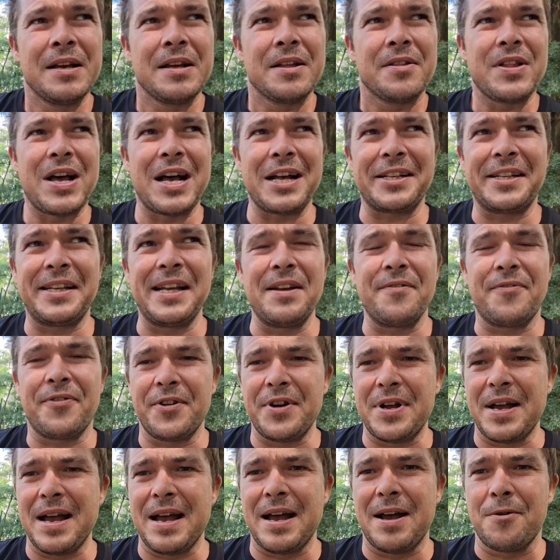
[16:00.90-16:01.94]
that's it for
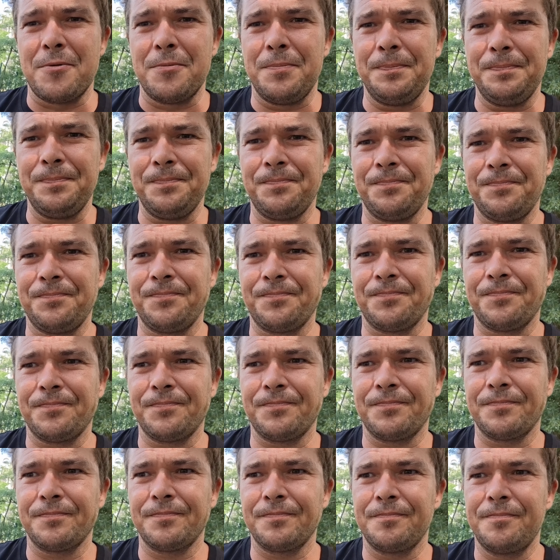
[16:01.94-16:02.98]
now.
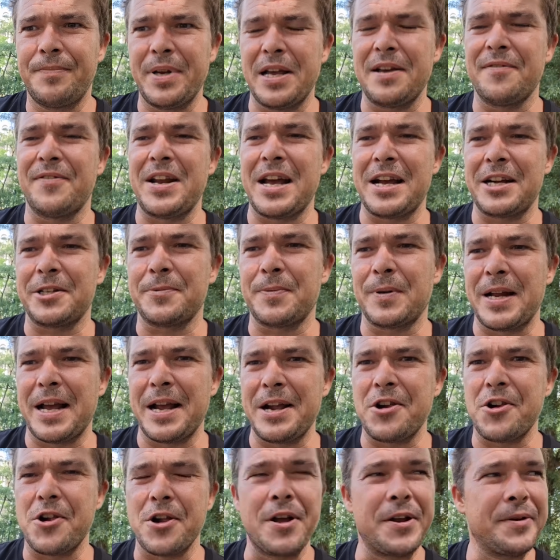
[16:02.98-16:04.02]
Bit of an
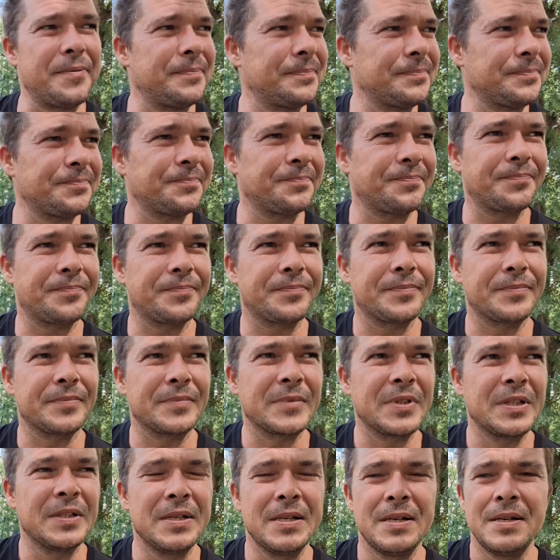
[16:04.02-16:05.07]
explanation.
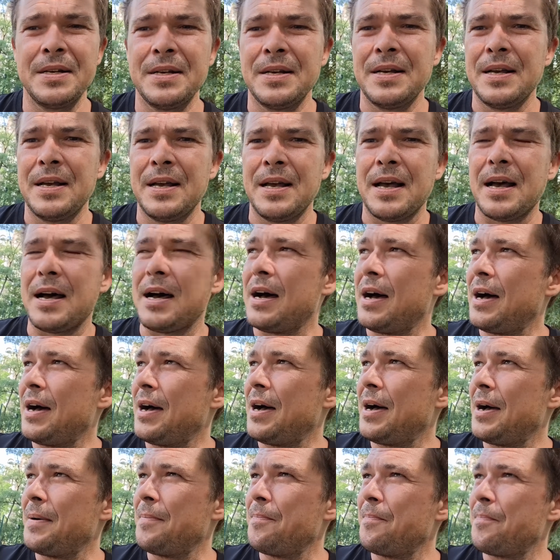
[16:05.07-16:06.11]

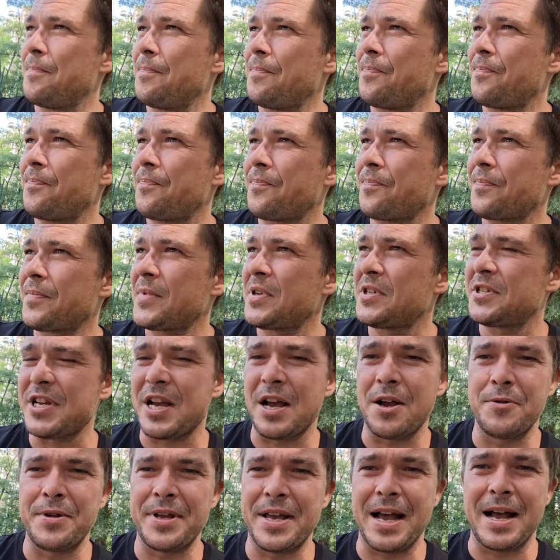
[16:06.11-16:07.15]

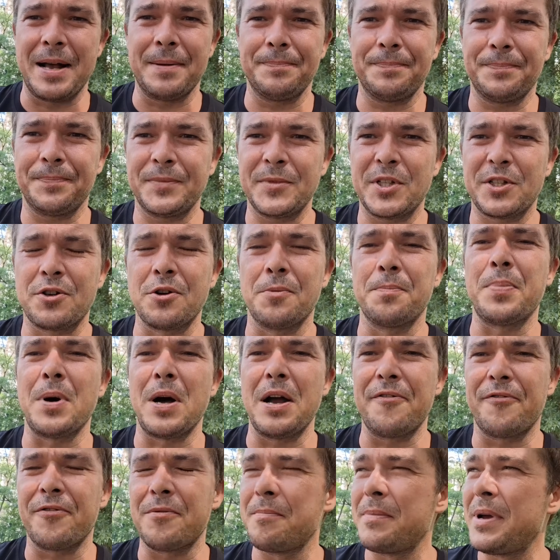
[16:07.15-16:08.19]
So yeah, it's
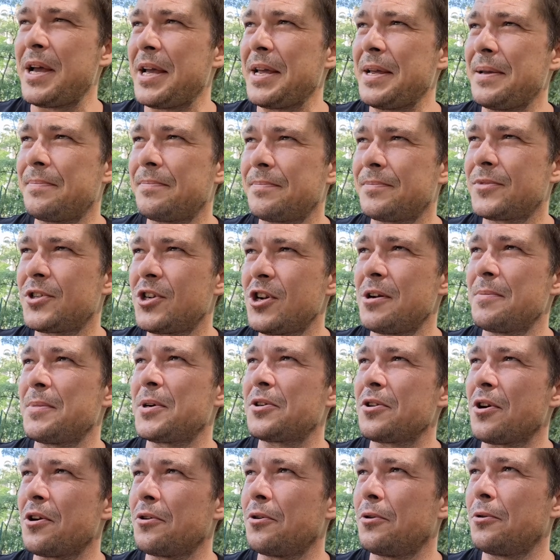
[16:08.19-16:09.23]
goodbye from me, Joe
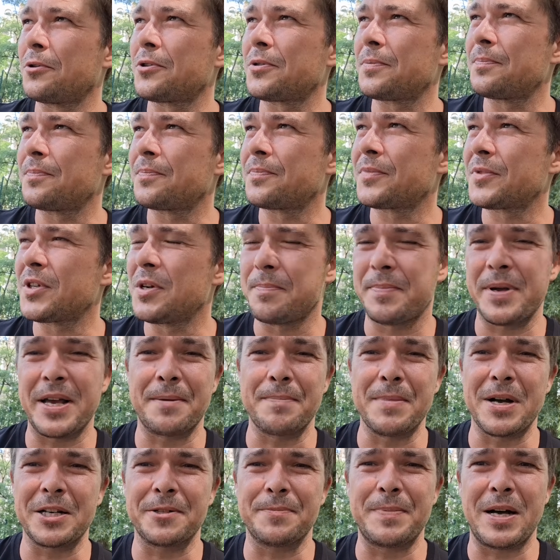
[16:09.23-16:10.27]
McDonald at Big
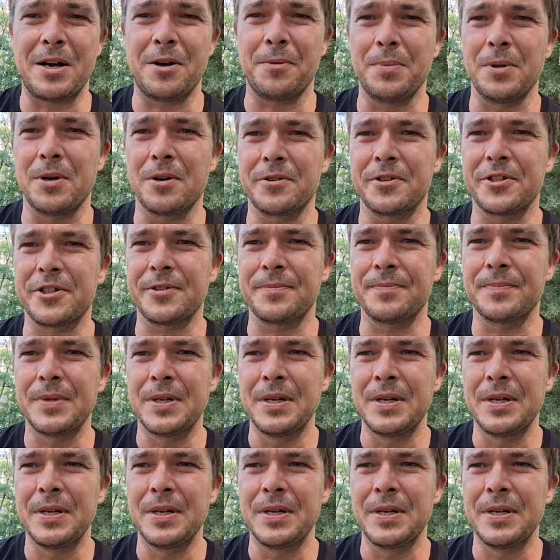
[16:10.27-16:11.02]
Max Battle Blogs.